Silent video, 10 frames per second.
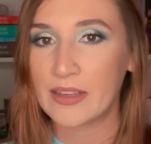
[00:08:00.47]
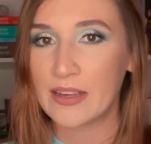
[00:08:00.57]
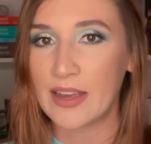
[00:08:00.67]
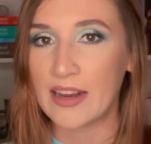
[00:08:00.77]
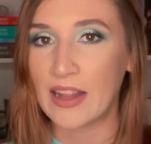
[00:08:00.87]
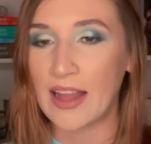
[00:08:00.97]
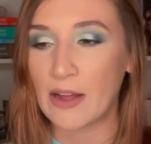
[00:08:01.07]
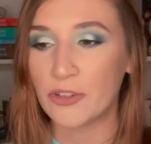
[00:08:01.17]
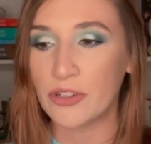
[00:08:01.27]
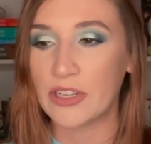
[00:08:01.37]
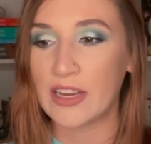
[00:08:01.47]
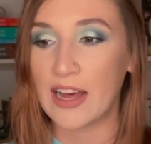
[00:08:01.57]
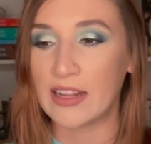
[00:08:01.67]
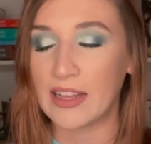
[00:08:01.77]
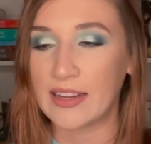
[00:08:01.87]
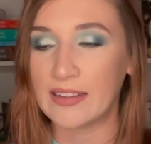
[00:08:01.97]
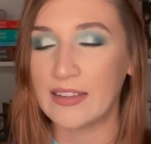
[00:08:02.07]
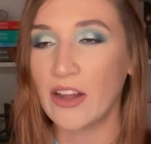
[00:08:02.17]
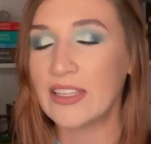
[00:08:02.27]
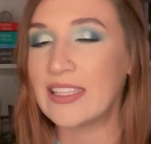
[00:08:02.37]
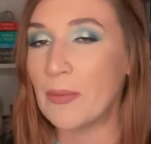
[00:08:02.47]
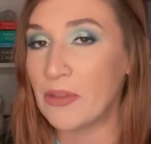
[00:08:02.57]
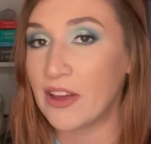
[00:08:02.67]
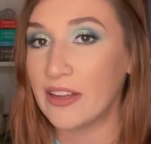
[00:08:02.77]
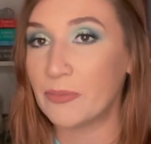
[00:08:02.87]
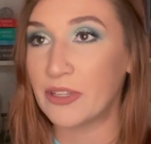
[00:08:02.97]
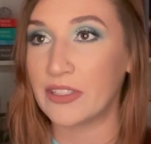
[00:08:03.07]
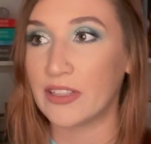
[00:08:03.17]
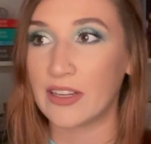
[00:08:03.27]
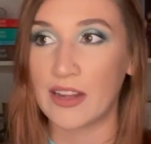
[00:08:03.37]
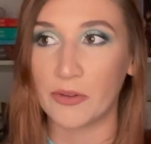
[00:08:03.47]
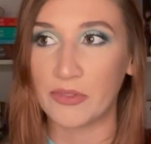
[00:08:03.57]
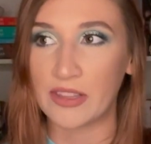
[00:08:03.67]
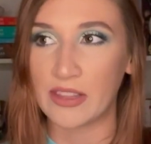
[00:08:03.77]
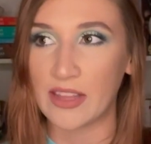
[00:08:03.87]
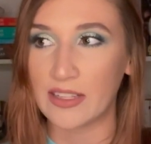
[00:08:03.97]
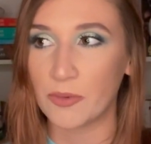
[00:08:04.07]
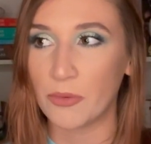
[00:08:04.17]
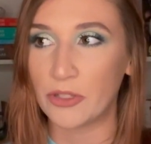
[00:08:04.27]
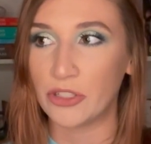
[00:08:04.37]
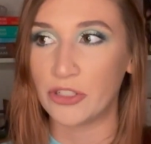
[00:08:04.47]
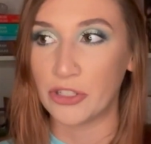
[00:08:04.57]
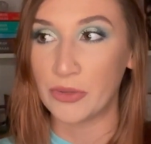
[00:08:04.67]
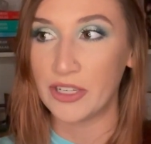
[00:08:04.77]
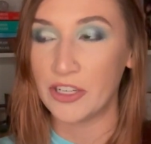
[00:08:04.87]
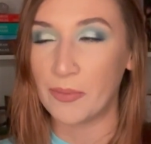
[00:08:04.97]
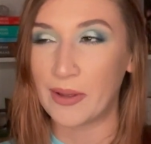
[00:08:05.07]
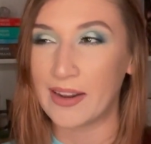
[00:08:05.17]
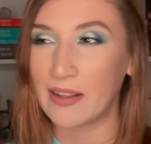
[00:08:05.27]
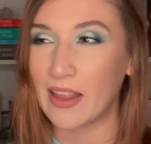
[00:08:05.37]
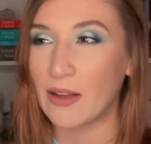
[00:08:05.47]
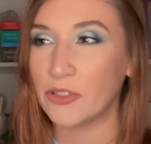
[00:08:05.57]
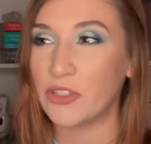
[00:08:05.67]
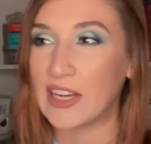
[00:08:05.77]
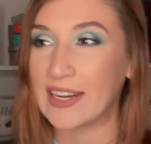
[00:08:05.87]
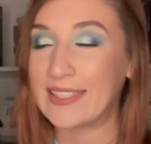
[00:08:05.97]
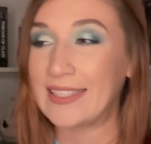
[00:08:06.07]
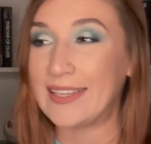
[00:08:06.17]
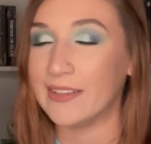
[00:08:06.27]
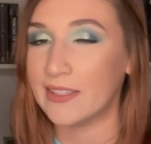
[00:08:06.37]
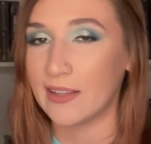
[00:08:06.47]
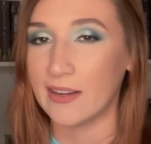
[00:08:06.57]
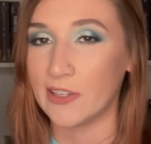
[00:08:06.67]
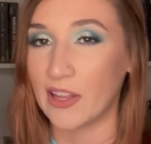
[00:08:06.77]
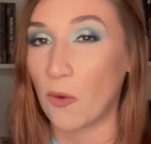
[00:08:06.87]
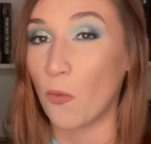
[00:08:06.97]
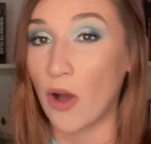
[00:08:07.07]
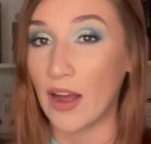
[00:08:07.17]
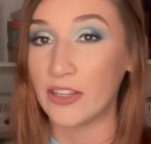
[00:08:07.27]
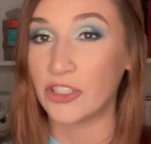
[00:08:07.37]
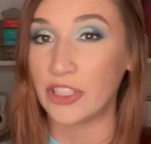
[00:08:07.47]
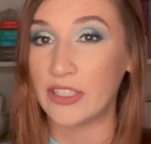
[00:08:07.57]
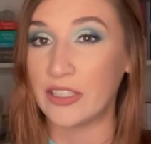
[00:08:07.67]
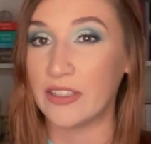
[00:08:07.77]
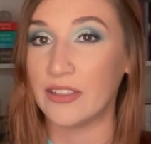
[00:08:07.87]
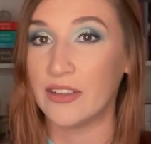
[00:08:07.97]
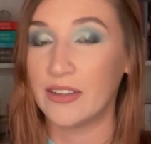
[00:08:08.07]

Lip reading: it allows you to kind of like, not sympathize, because like, I don't think that that's what we should do here, but it allows you to kind of see insight into like why she